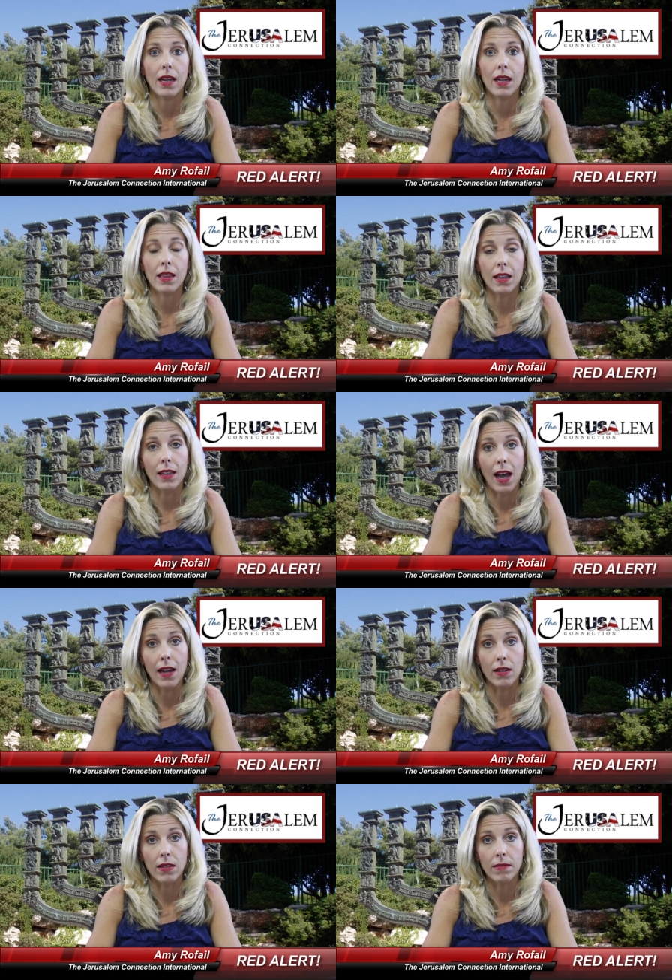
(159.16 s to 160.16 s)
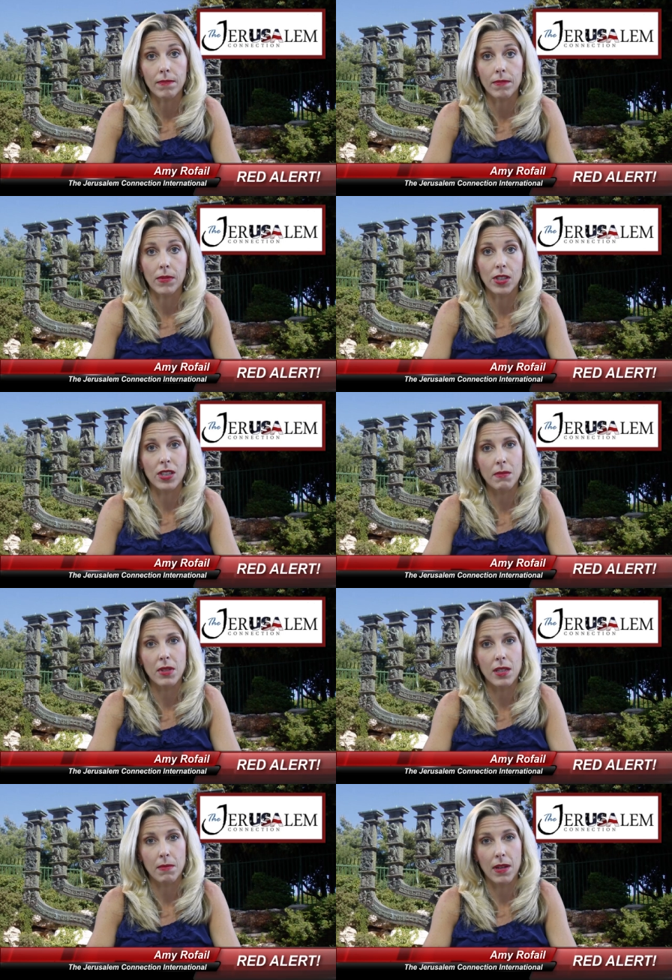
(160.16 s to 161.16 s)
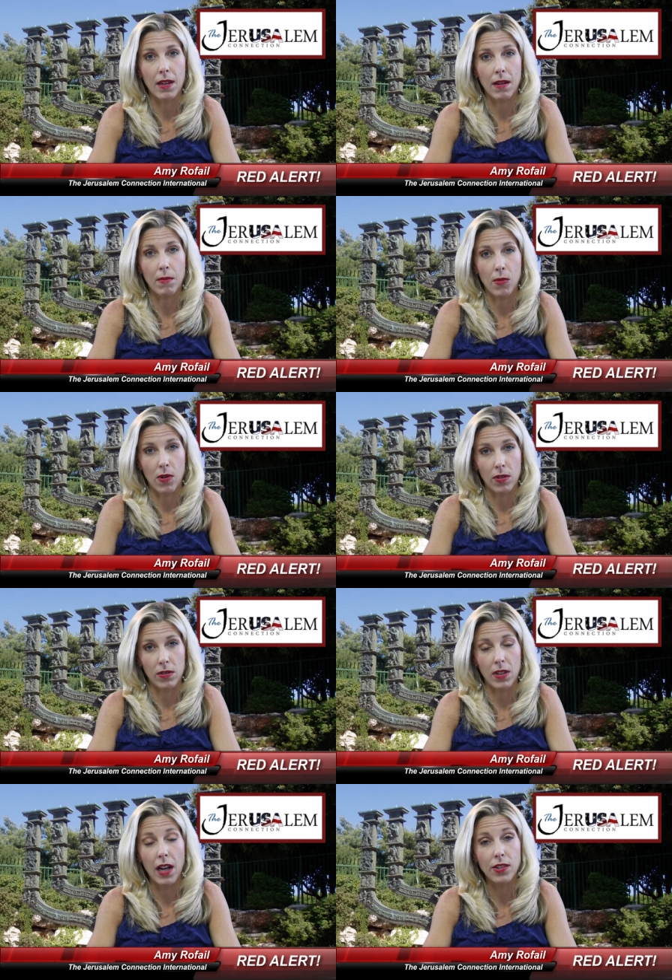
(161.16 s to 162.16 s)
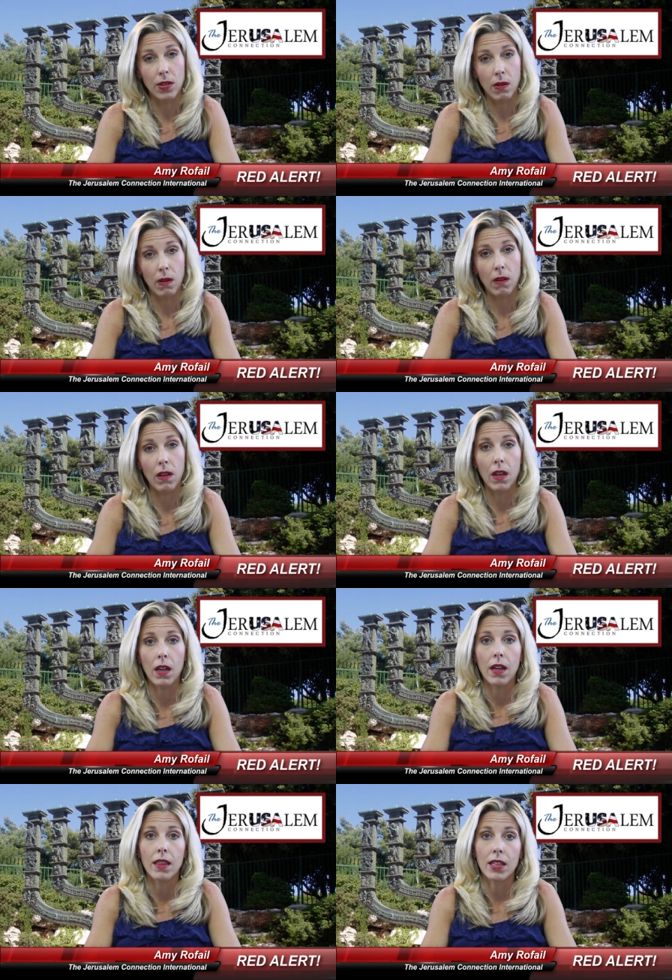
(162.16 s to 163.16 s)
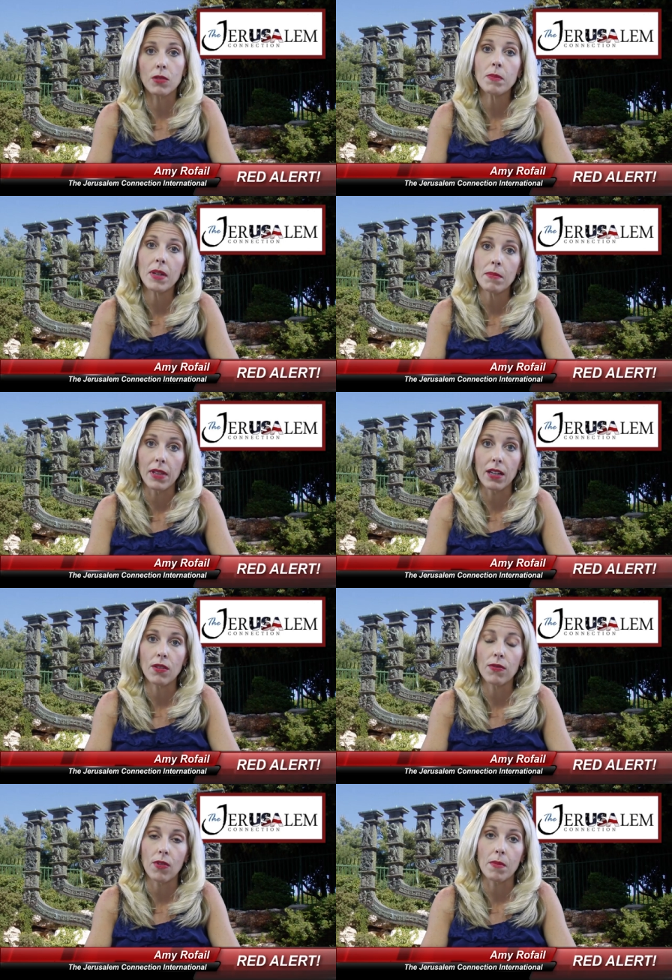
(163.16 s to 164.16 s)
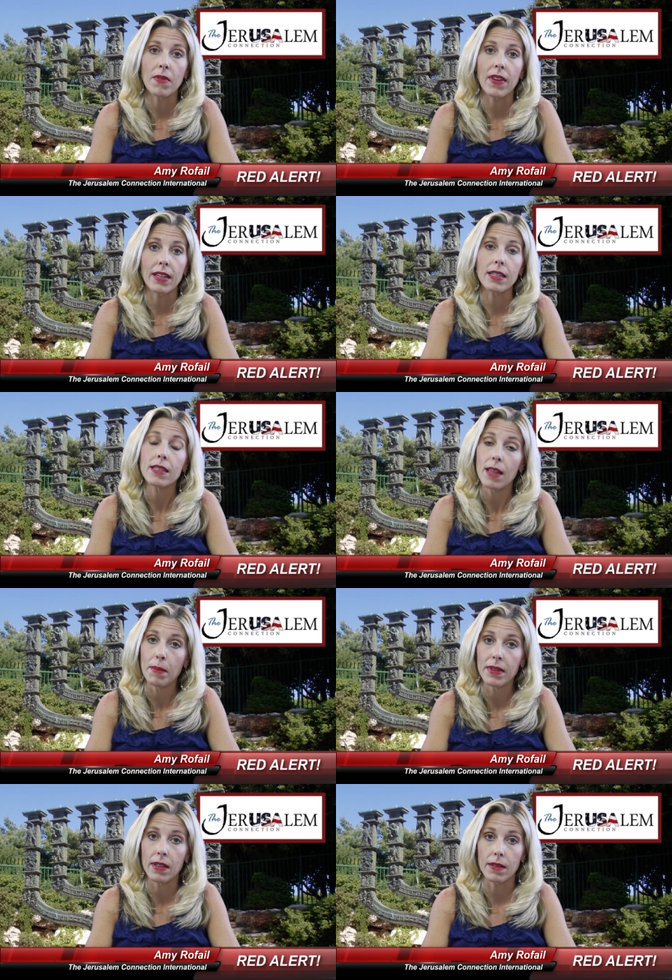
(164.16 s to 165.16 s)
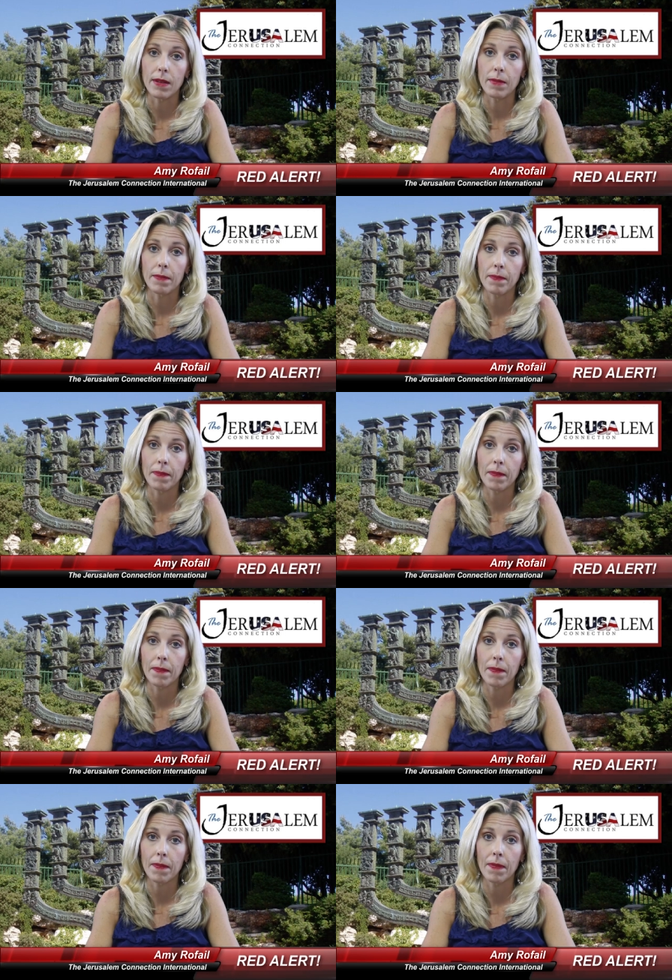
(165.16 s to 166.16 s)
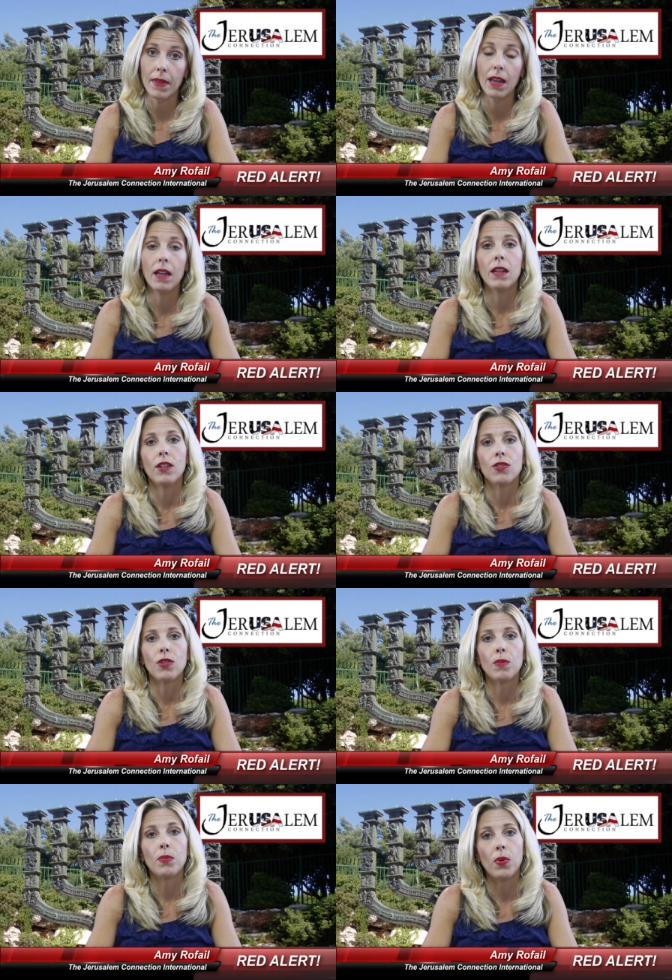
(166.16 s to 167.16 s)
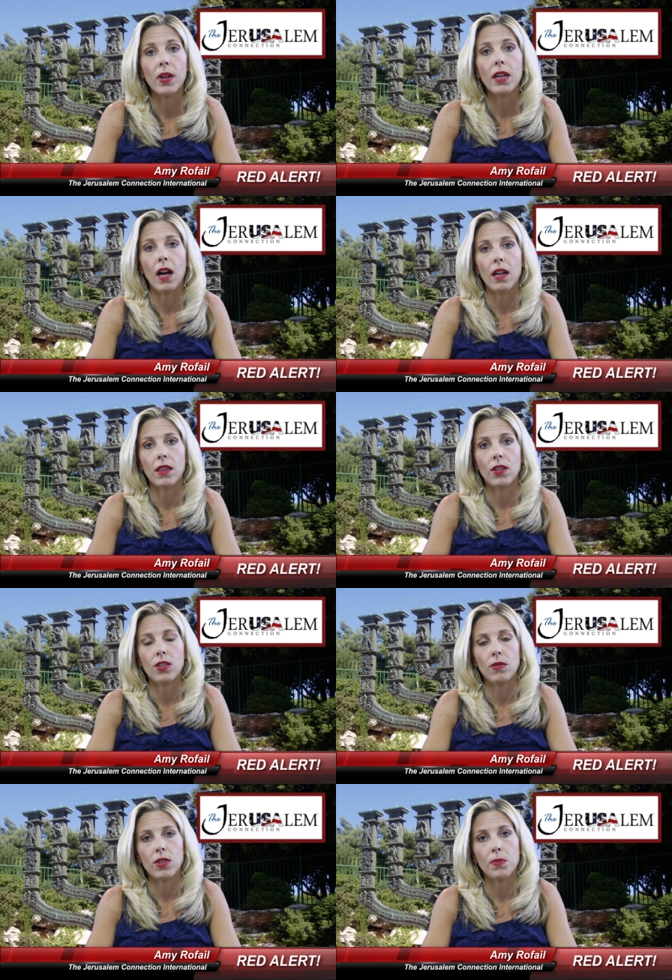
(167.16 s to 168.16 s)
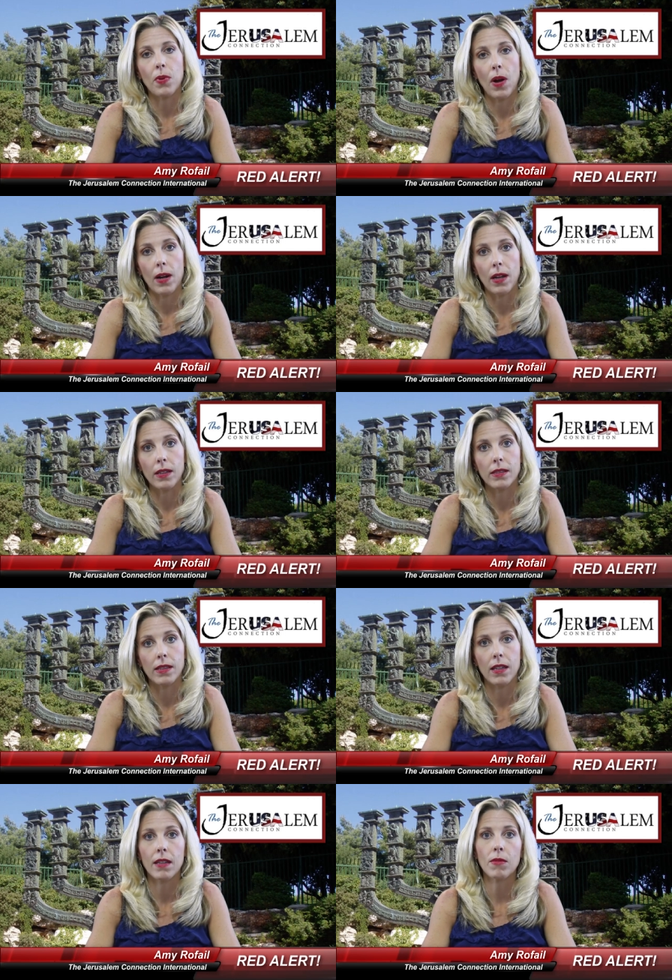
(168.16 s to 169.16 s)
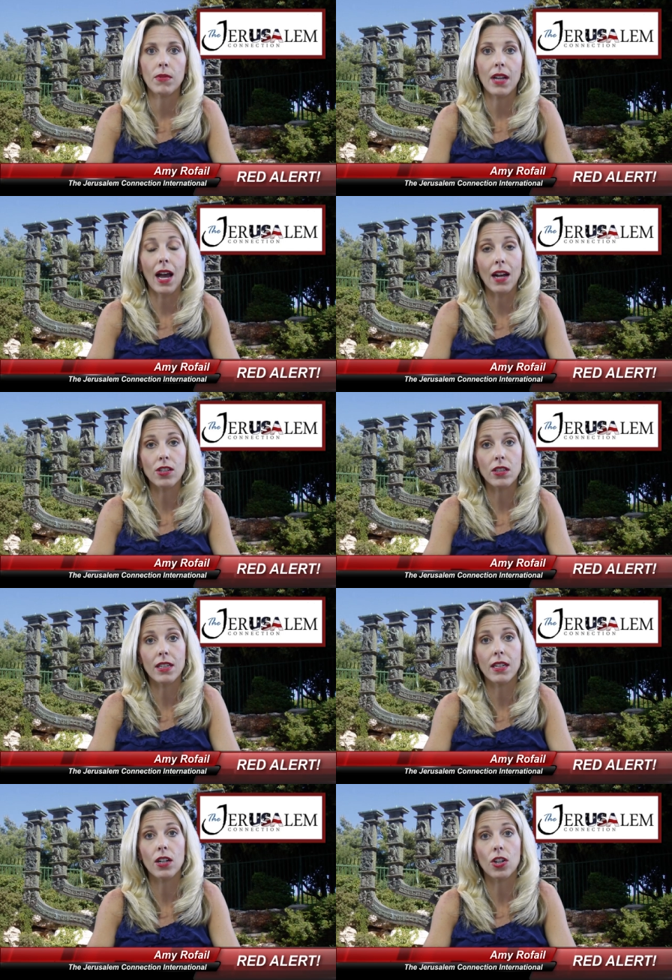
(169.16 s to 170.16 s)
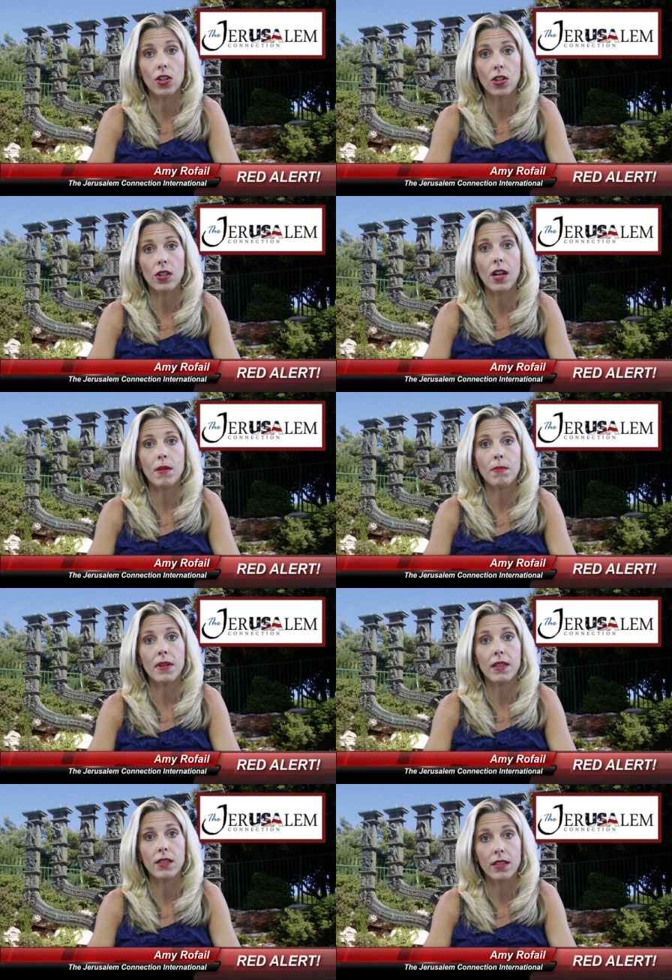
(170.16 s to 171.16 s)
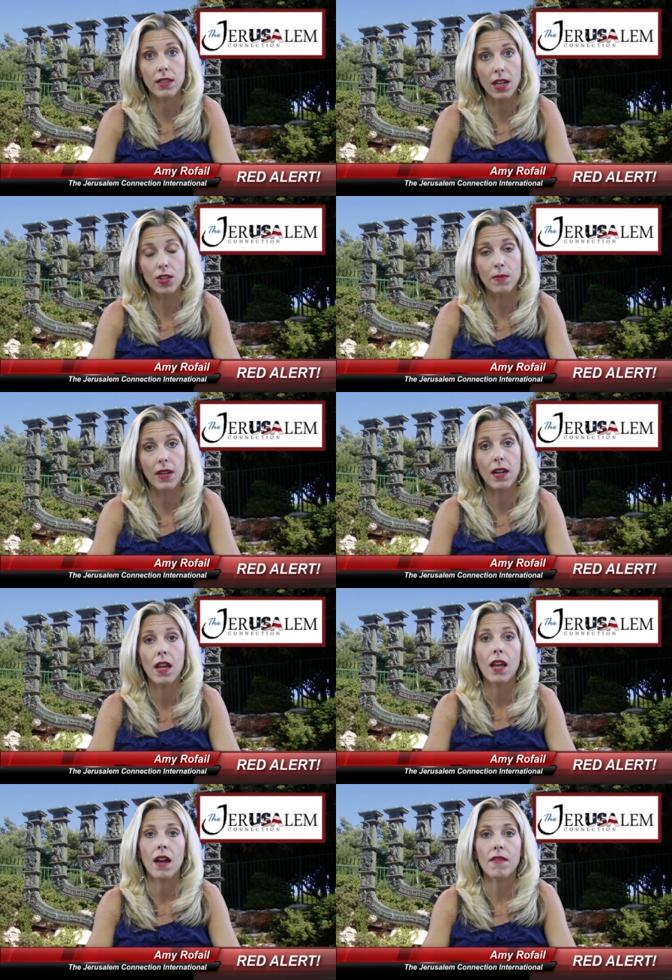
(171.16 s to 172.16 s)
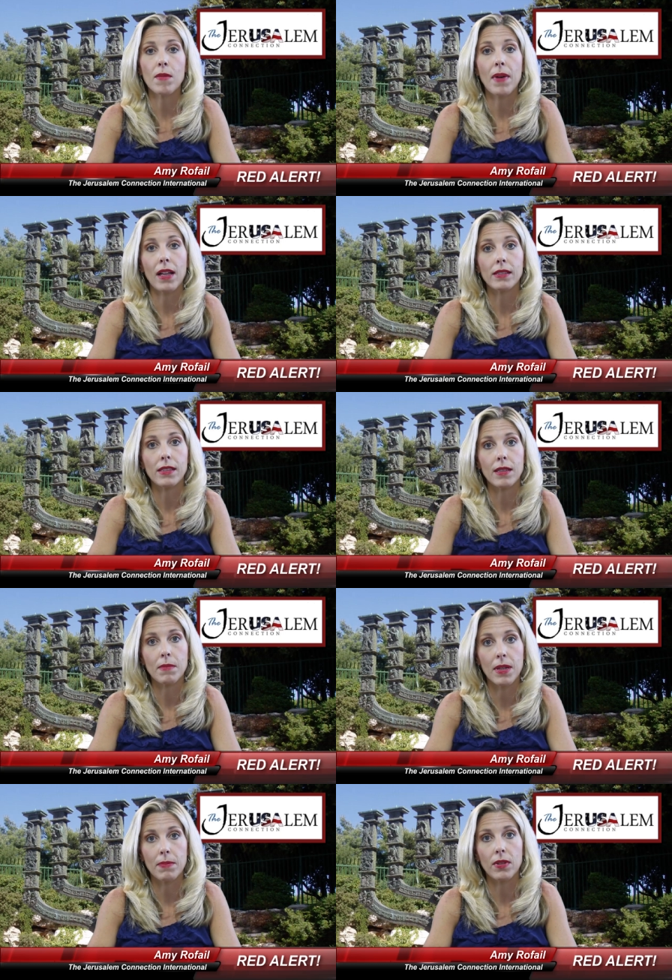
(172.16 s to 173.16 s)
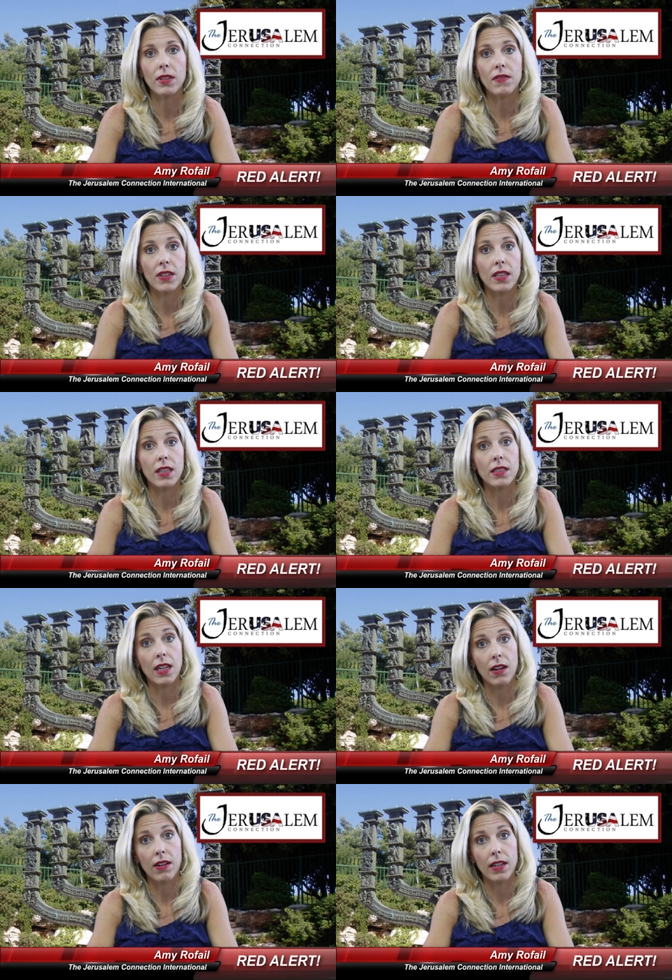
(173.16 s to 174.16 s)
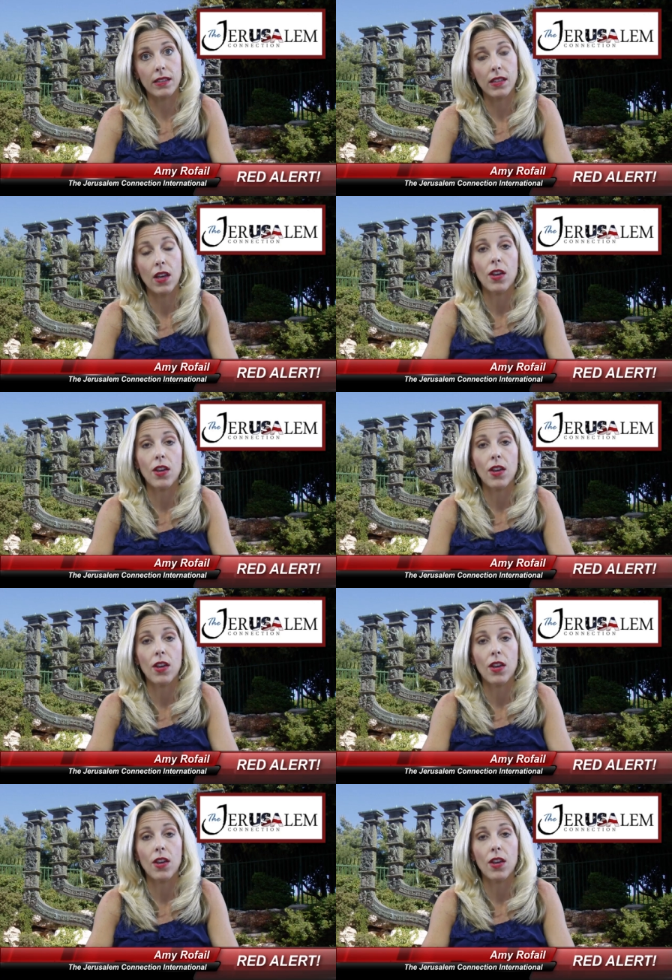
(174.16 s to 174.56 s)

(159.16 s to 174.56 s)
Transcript: In the latter, which seems to be more logical, this would be a blatant form of anti-Semitism. To boycott the Jewish products would actually hurt and be to the detriment of the Palestinian people living in these areas,